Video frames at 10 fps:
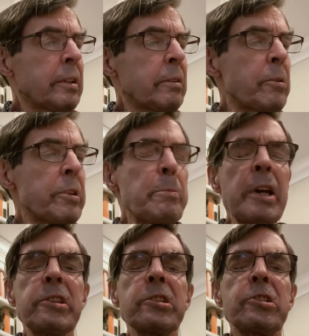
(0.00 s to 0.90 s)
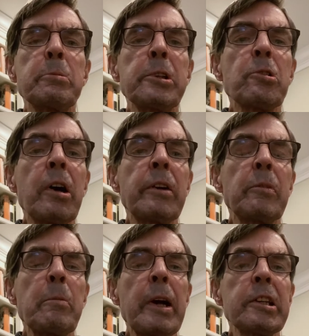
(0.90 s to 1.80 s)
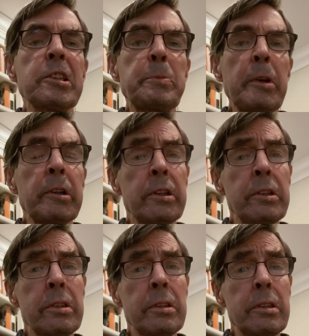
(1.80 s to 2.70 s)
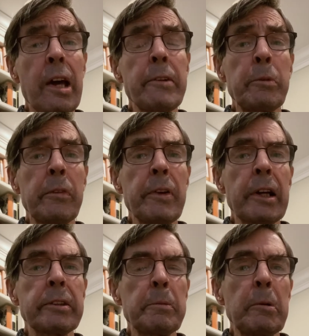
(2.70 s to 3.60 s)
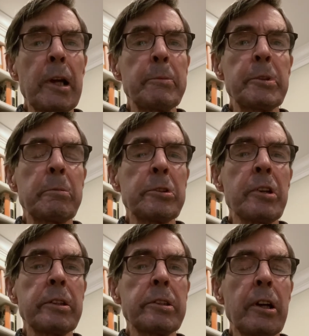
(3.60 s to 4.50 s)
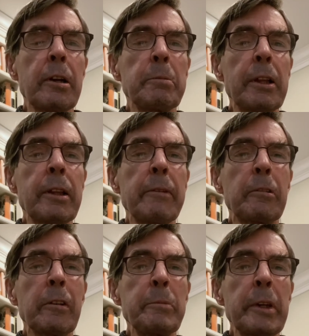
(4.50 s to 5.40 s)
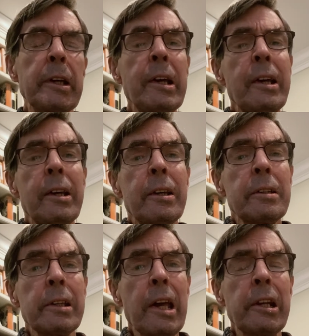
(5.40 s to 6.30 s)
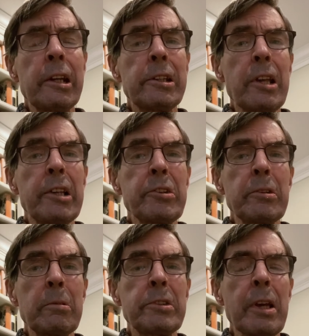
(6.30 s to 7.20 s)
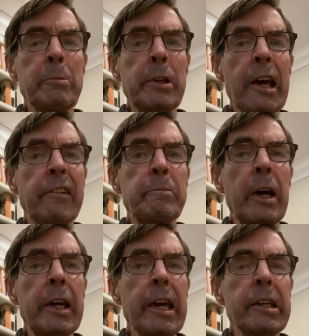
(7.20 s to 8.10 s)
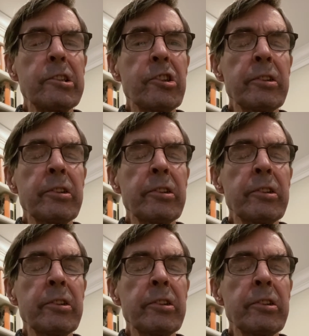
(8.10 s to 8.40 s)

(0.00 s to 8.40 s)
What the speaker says: with a message to be drawn from my experience, aside from the fact that perhaps it was not terribly clever of me to get in a tussle with someone half my age.